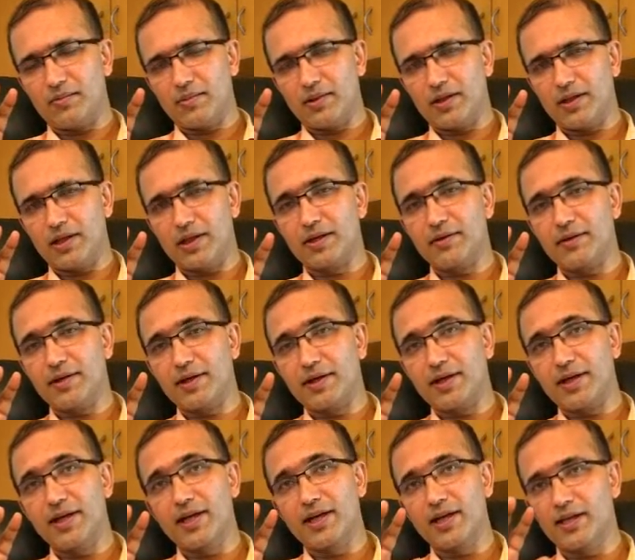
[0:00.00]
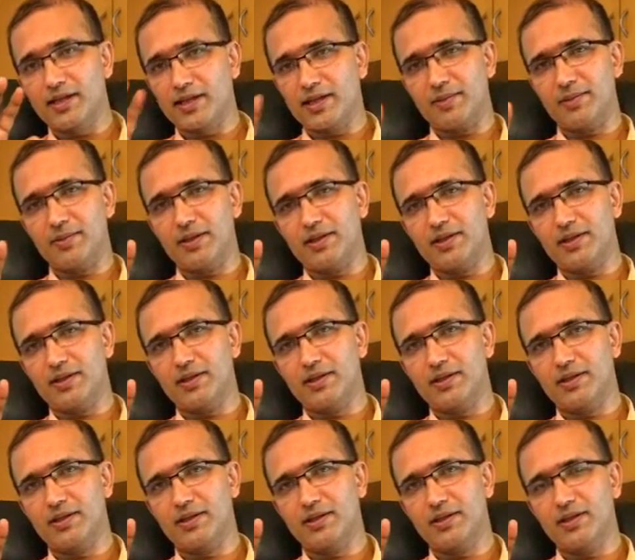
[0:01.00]
require early treatment.
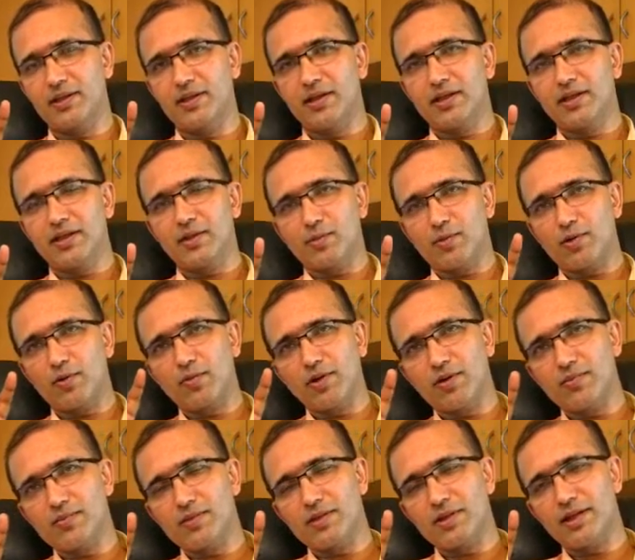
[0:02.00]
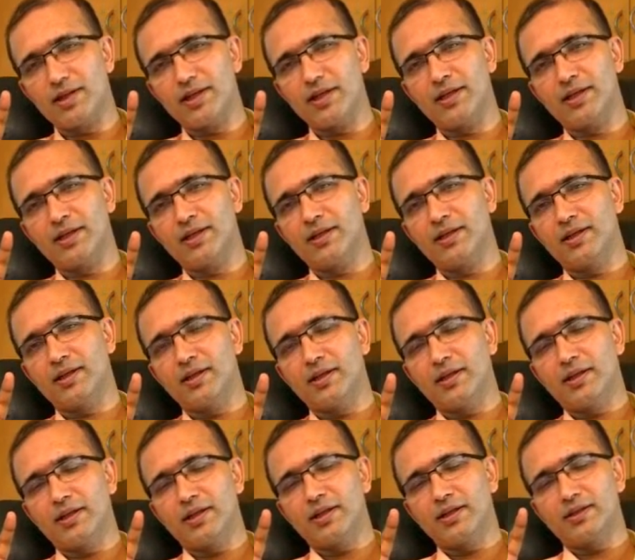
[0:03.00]
The problems in
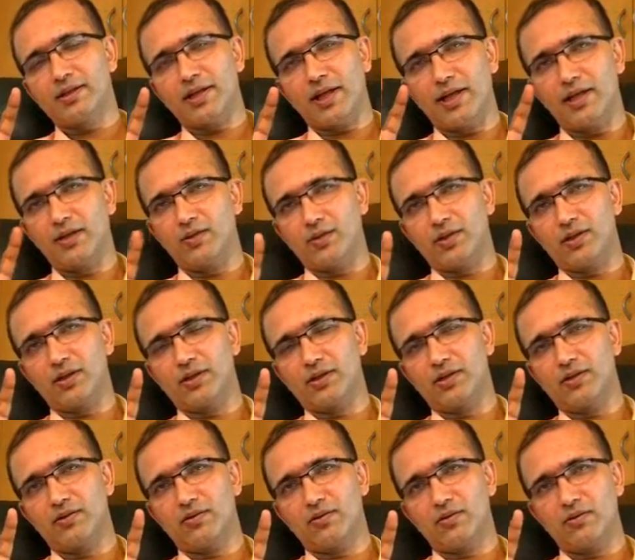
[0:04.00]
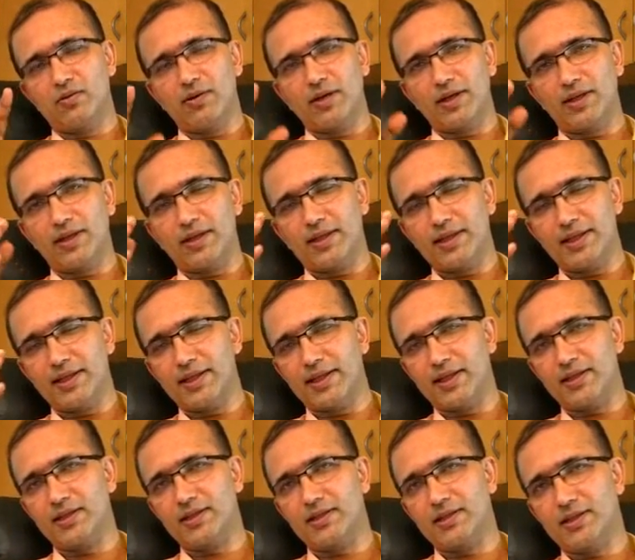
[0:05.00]
childhood or in the
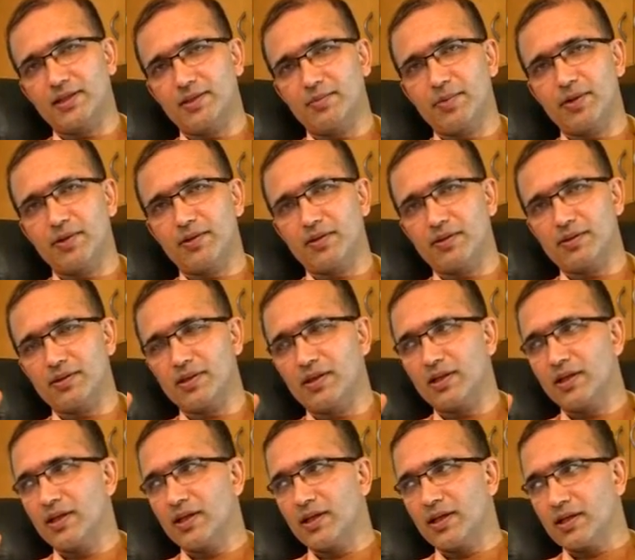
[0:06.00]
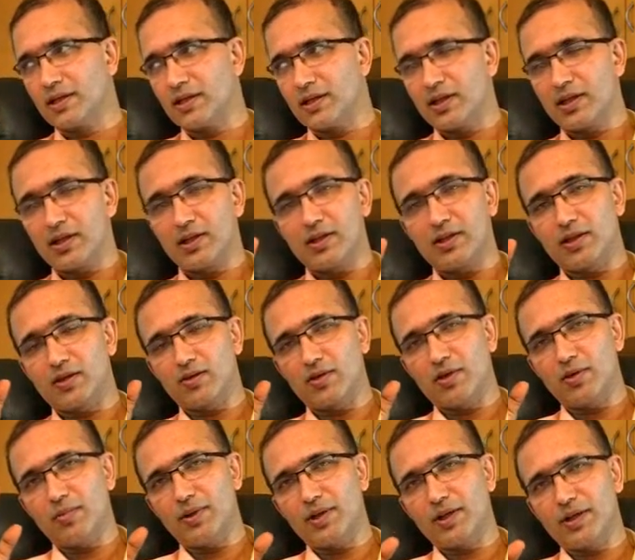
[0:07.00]
teenage, because the
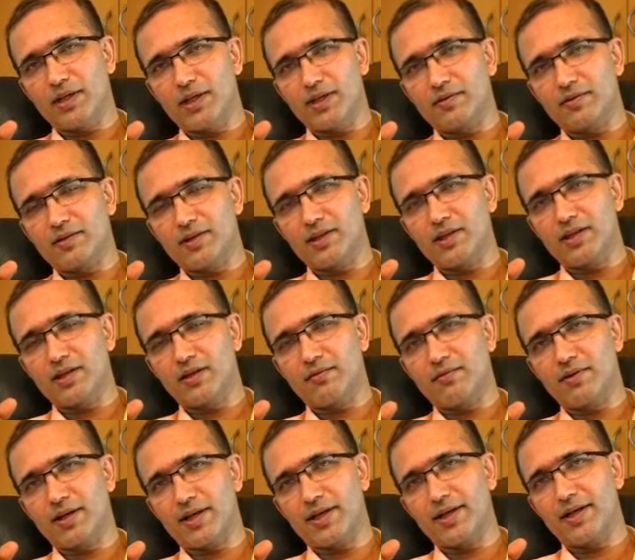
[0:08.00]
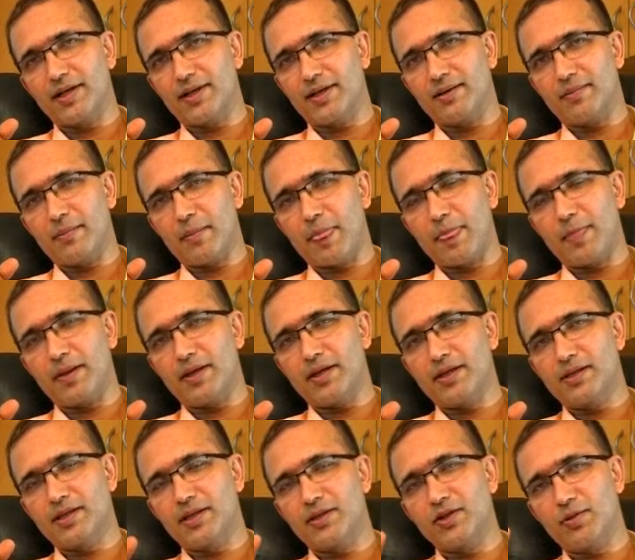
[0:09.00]
common curve seen in our area
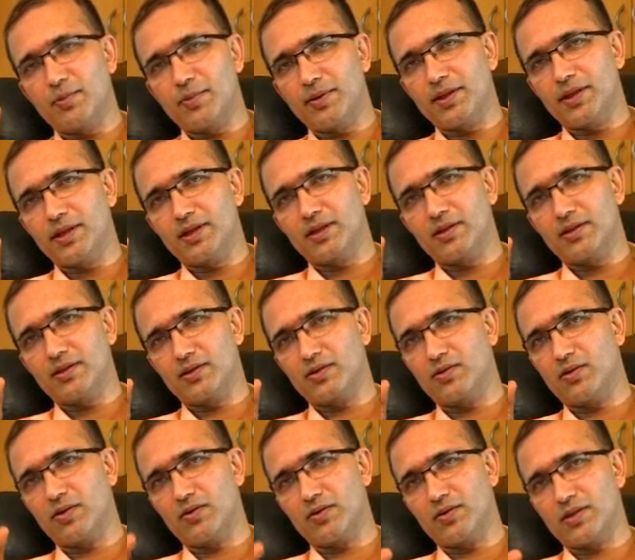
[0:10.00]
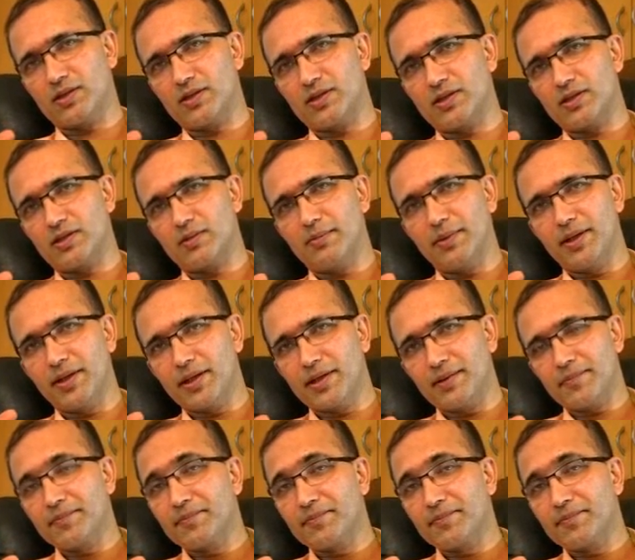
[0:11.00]
is idiopathic scoliosis, meaning